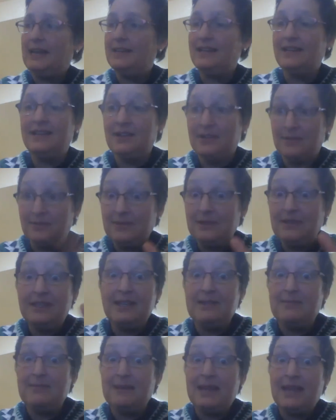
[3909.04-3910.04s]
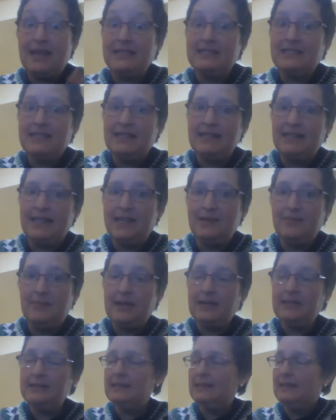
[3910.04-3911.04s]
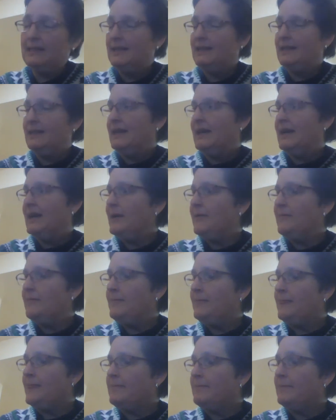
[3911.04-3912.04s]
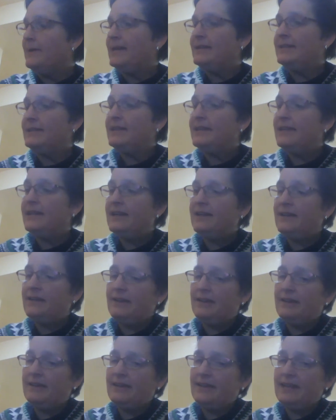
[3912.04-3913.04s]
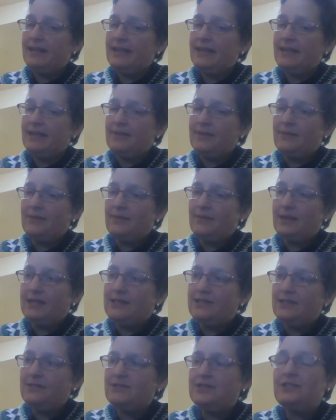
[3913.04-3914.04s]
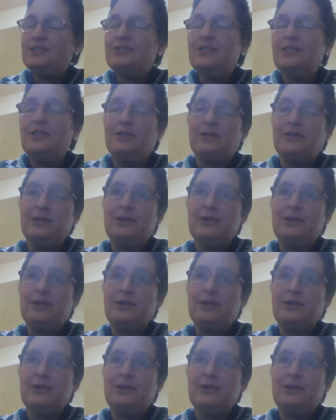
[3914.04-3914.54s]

find, and they're really amazing ladybugs. But that's during the